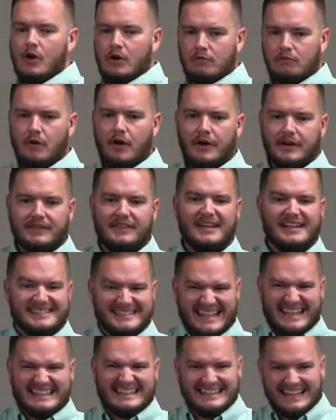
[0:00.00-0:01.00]
wrong things.
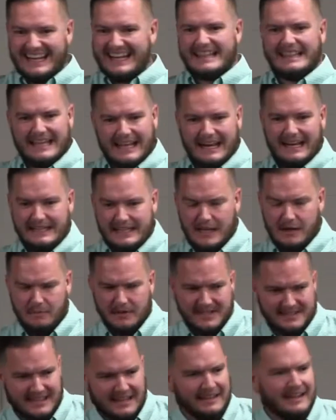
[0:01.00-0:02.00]
They like that idea because they